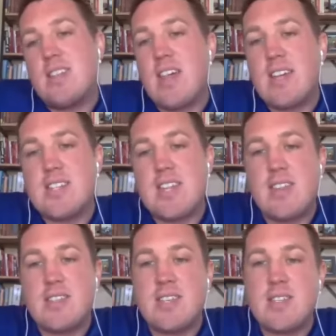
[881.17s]
the last day of
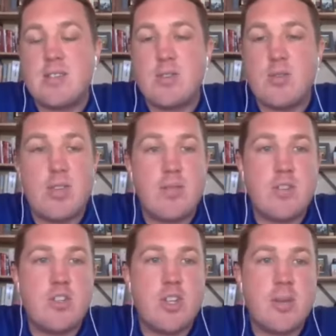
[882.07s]
the season, so who gives
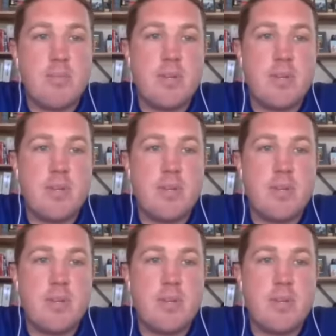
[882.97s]
a shit.